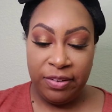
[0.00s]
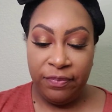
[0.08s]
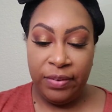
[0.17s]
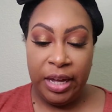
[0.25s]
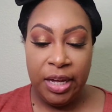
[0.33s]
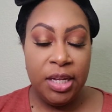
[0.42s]
my
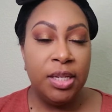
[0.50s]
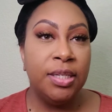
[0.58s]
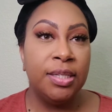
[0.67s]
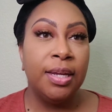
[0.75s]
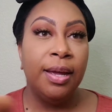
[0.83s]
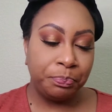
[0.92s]

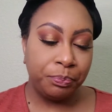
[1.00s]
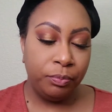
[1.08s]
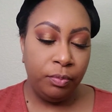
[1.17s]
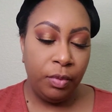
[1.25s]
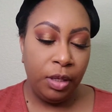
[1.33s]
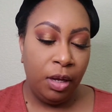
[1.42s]
face.
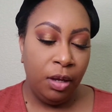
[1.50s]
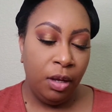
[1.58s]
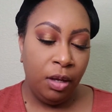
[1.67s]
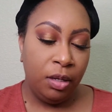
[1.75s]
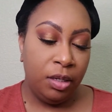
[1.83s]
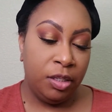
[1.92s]

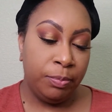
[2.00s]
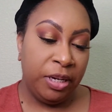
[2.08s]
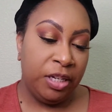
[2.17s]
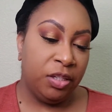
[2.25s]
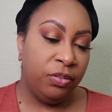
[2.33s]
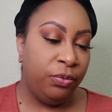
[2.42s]
Is
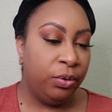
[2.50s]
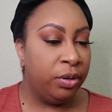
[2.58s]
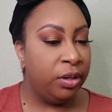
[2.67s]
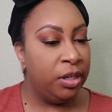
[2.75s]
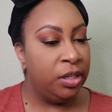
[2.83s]
by Sephora,